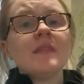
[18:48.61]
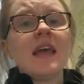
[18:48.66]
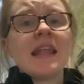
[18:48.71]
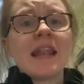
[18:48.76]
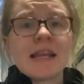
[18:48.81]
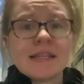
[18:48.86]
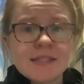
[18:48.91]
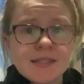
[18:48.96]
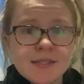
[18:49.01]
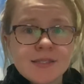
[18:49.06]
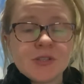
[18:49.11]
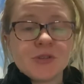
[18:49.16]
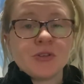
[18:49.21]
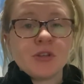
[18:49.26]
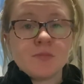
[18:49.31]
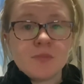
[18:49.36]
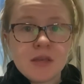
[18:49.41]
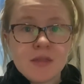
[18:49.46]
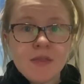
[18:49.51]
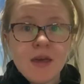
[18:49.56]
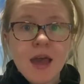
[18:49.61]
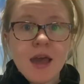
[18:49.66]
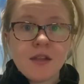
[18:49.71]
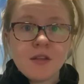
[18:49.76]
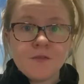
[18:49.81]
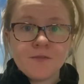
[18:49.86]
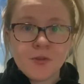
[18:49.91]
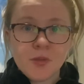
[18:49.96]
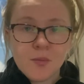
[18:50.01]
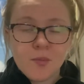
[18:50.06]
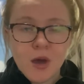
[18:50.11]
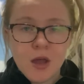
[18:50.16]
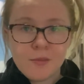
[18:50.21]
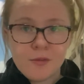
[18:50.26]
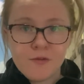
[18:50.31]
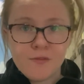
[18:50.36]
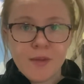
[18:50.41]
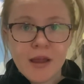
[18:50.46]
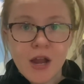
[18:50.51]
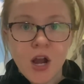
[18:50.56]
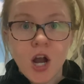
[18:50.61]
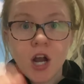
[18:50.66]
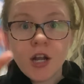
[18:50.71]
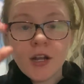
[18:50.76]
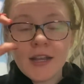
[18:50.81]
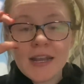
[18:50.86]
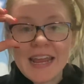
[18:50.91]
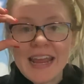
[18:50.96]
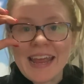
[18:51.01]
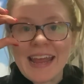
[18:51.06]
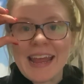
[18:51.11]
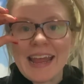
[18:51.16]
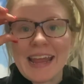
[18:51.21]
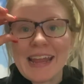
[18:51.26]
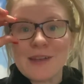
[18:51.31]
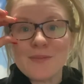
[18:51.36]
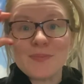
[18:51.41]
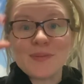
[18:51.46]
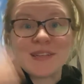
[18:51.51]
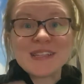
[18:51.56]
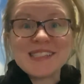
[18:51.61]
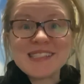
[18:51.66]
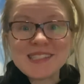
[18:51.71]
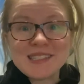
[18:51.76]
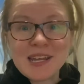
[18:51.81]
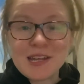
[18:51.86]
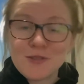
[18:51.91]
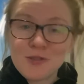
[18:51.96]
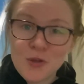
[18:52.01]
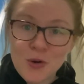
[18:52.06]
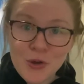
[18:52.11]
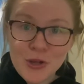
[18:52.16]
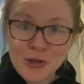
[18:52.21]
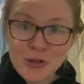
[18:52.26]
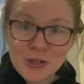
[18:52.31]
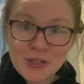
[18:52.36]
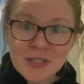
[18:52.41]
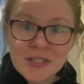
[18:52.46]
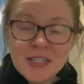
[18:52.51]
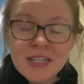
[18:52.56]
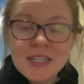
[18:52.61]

And I sincerely mean that from the bottom of my heart. And please stay loyal